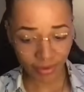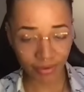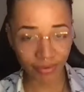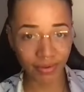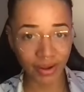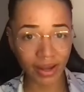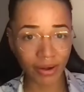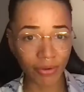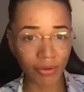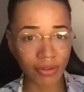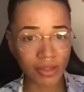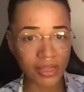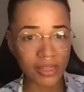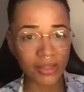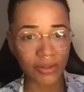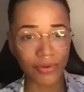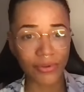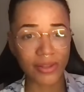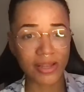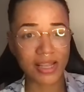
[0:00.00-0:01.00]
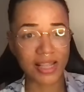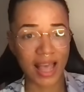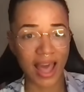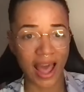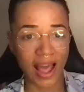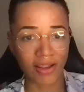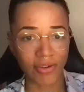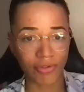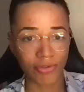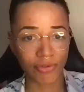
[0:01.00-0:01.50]
right all these all these
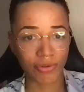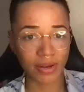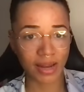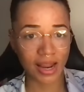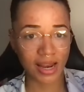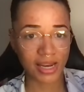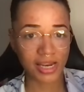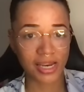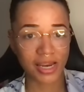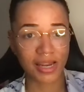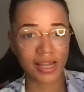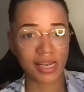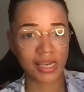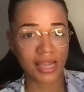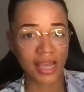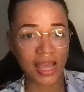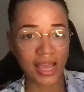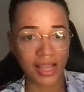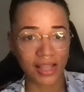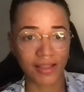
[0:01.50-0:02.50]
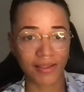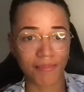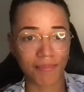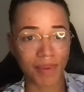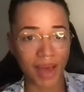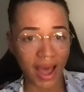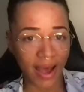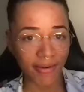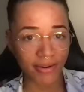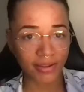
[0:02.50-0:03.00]
astral and energetic ticks and
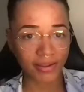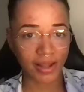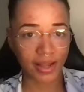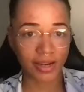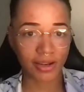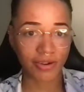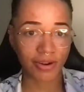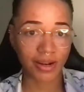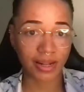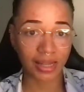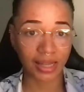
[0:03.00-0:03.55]
parasites trying